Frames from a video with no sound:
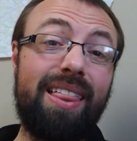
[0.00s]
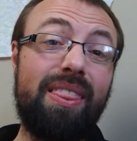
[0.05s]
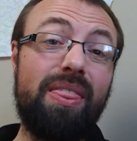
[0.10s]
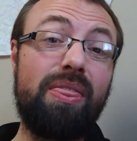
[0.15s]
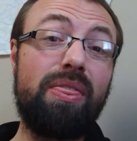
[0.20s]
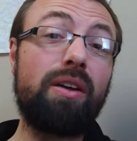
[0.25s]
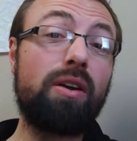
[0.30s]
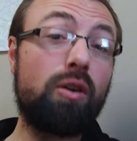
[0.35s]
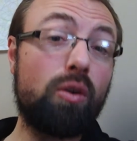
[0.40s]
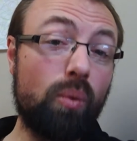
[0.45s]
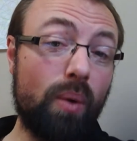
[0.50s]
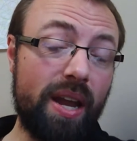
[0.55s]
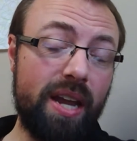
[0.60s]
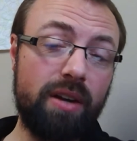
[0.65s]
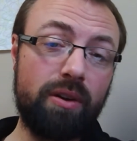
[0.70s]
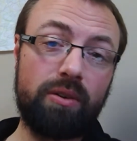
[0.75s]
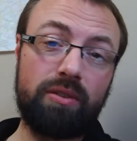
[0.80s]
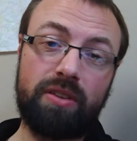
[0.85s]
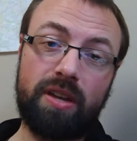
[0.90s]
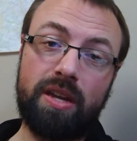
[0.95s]
The
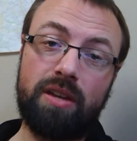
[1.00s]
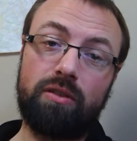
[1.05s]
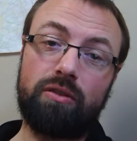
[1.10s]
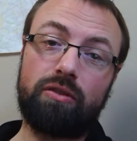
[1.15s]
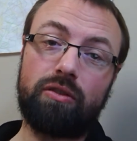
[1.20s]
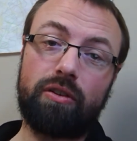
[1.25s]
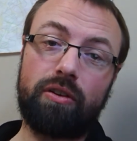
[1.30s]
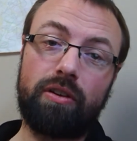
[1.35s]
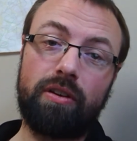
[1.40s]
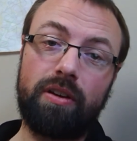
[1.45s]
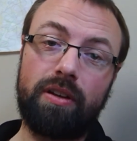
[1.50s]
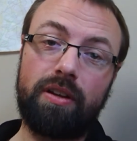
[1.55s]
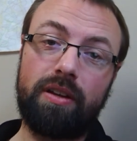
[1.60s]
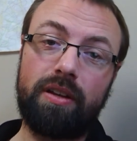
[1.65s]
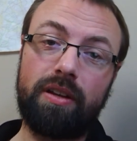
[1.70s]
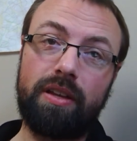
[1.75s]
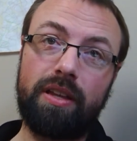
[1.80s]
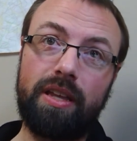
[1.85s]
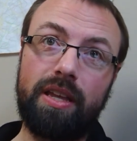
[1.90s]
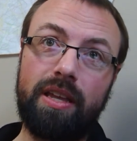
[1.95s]
greater danger
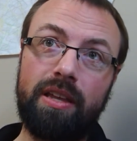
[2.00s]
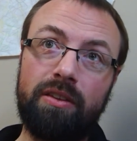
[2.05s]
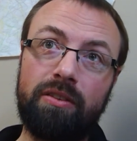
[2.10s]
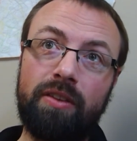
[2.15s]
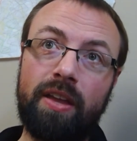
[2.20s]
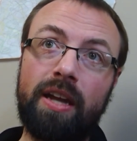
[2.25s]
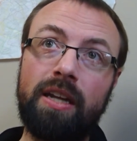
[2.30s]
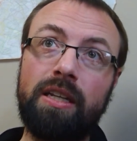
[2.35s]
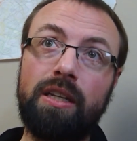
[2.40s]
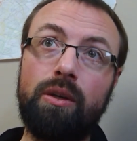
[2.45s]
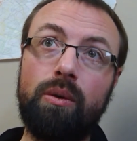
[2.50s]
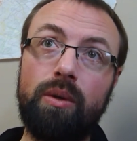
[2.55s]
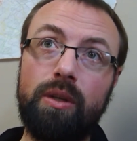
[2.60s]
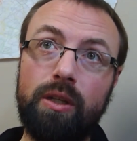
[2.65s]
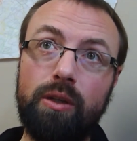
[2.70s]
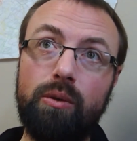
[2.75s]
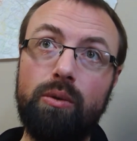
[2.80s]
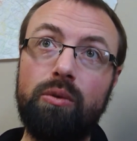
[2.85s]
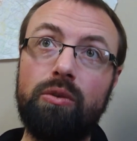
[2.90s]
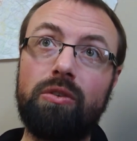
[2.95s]
is that you
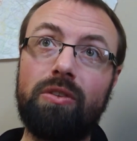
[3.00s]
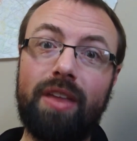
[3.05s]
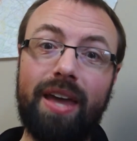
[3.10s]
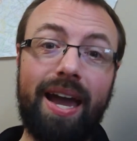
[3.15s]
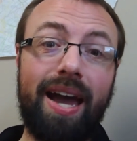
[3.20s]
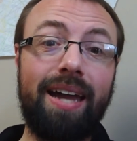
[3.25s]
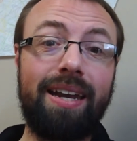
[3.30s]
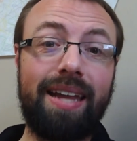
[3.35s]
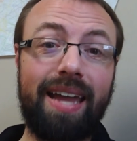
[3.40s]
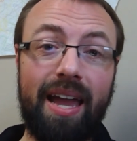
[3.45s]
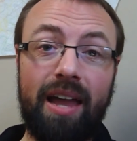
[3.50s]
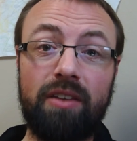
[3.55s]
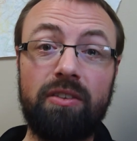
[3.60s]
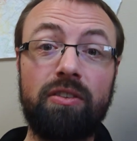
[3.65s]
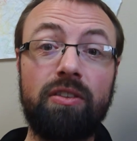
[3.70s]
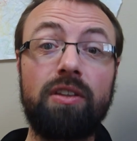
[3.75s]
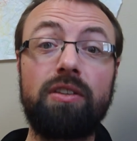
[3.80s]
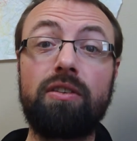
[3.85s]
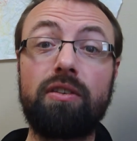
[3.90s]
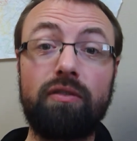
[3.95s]
use that
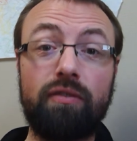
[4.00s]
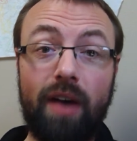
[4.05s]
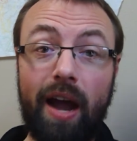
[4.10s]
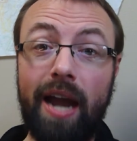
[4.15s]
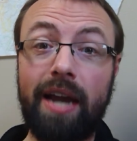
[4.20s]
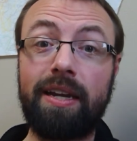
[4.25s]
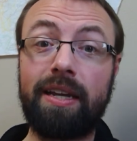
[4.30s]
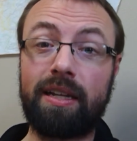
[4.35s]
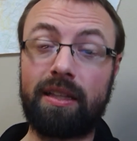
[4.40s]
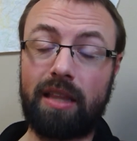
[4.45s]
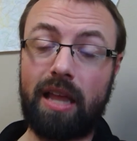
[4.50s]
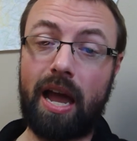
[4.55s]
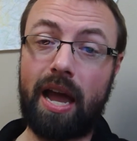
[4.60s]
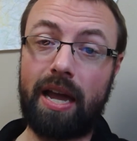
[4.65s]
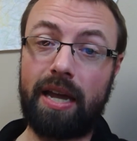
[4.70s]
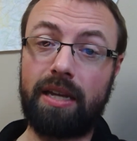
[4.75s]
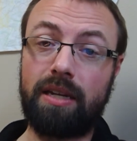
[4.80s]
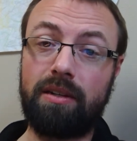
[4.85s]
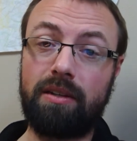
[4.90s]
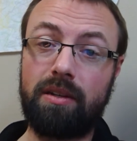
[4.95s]
as the dividing
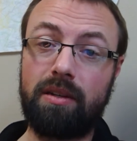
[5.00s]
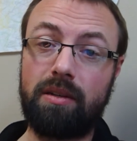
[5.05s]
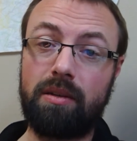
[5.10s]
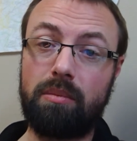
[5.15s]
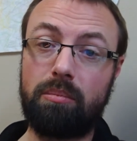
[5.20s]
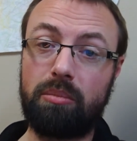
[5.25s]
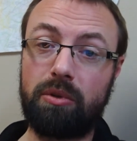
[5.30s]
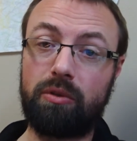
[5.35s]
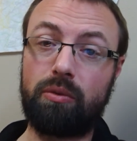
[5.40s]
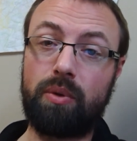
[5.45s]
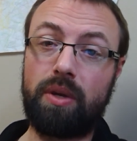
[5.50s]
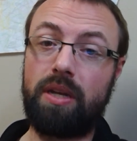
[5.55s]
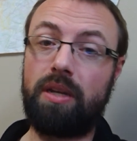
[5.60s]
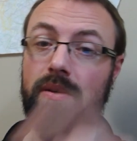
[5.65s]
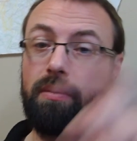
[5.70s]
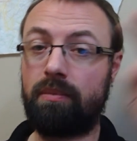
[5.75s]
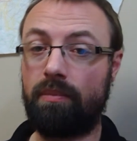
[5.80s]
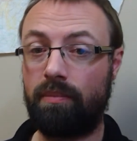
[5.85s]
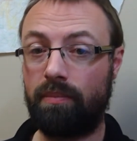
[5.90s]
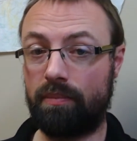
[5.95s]
line
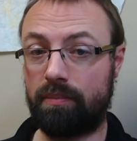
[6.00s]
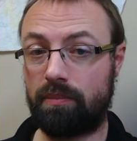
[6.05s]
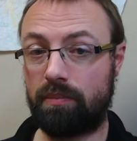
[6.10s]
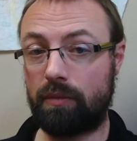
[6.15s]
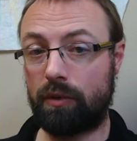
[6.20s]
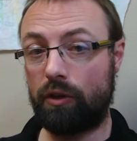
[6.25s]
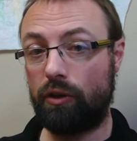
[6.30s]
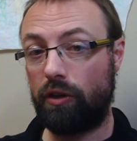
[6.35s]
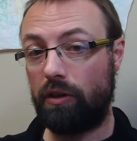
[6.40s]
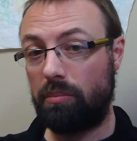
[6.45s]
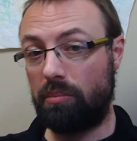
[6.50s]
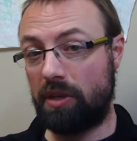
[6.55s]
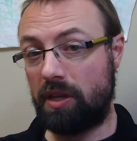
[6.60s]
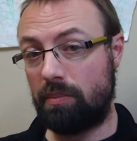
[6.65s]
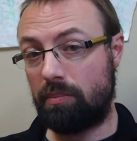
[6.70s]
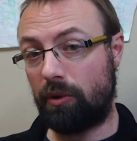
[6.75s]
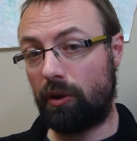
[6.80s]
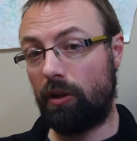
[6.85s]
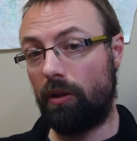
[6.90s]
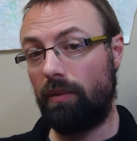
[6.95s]
between good
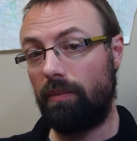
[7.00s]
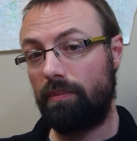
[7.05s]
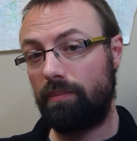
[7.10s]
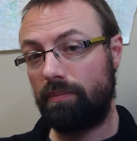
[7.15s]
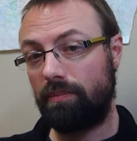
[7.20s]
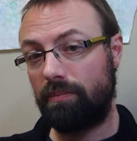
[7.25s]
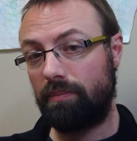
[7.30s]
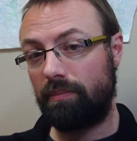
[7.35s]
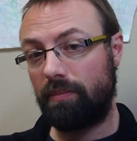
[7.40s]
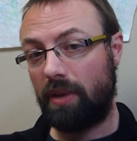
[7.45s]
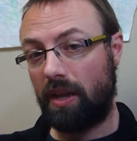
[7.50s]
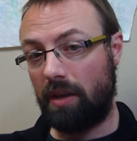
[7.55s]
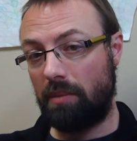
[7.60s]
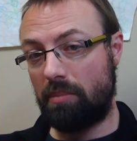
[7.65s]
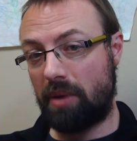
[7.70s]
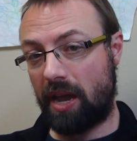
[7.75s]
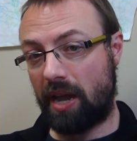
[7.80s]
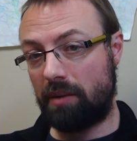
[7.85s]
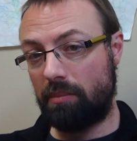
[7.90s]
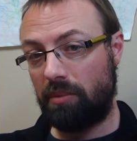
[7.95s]
people and
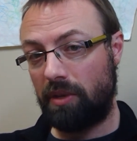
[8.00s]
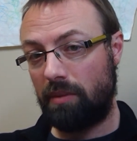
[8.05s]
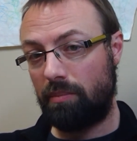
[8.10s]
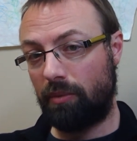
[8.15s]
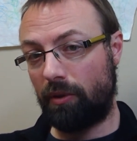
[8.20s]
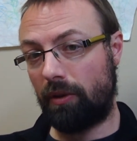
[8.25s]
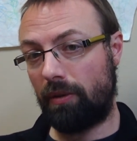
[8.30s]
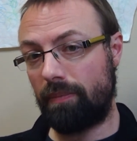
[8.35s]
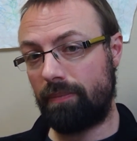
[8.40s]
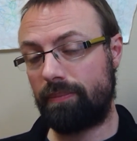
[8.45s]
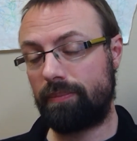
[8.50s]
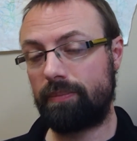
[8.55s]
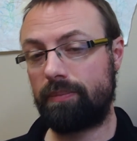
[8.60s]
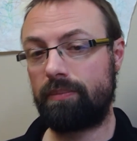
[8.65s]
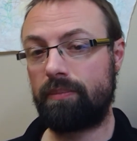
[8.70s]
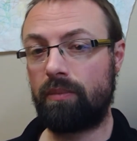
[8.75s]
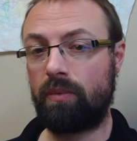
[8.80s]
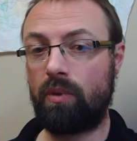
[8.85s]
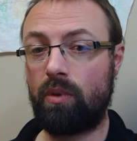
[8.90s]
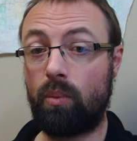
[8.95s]
bad people,
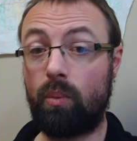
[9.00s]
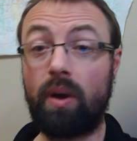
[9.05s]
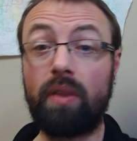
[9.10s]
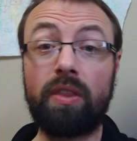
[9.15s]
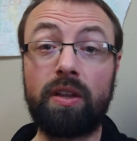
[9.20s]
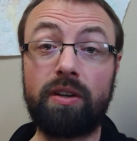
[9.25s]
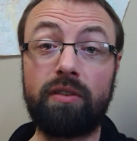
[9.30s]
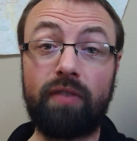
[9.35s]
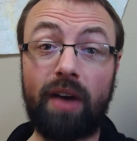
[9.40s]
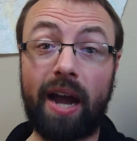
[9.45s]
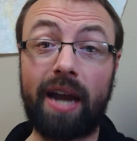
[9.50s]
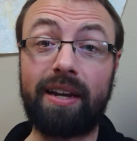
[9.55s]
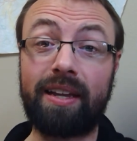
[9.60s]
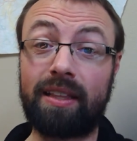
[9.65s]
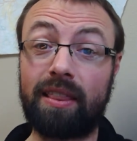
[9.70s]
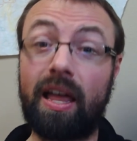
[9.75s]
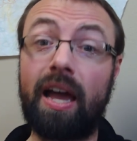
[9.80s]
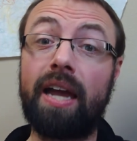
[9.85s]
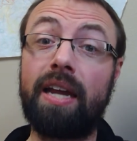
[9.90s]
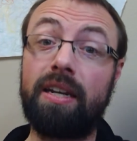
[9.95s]
when the
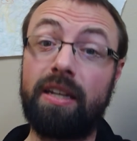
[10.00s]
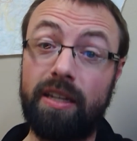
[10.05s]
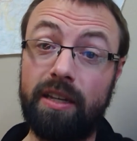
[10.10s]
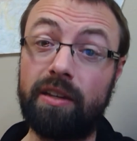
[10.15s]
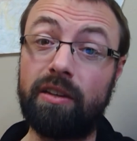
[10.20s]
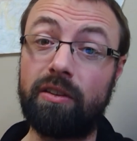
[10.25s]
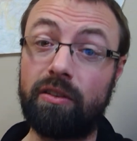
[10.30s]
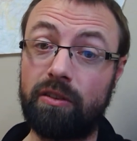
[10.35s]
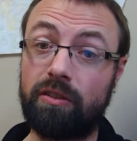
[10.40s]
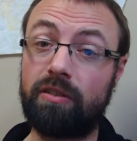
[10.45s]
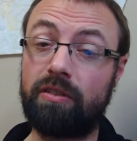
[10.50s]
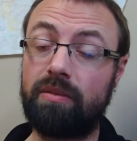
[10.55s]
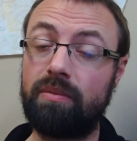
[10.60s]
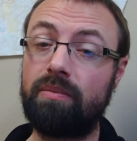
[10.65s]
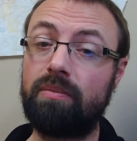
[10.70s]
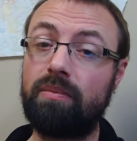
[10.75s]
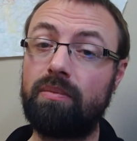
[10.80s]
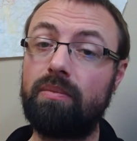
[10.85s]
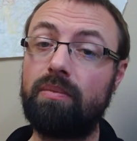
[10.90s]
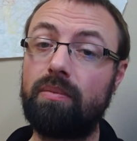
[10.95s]
dividing line is
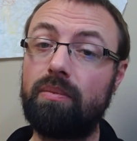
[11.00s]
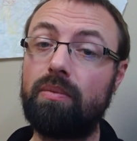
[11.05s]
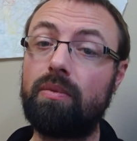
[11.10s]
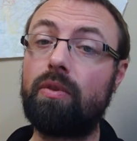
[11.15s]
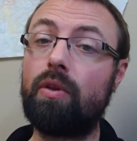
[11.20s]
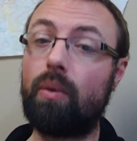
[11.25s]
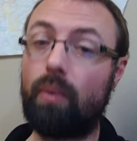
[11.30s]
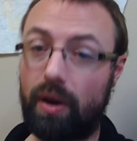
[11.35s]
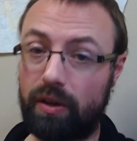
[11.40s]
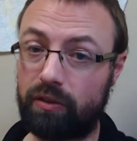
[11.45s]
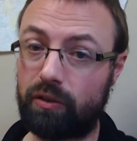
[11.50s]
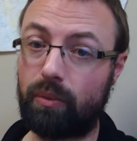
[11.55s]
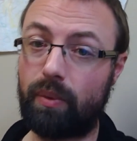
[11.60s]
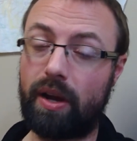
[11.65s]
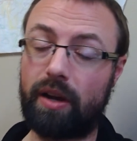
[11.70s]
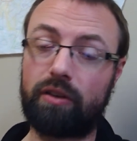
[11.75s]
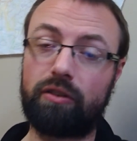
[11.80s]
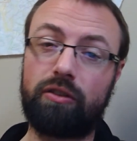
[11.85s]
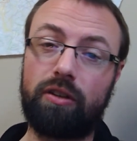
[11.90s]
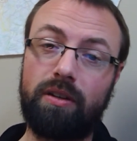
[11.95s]
the
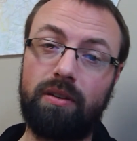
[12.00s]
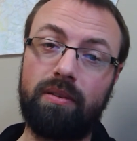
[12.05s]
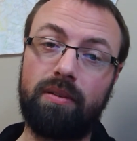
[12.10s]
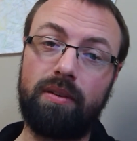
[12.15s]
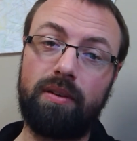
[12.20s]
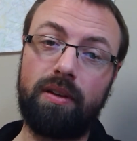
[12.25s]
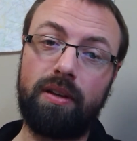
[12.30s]
resurrection.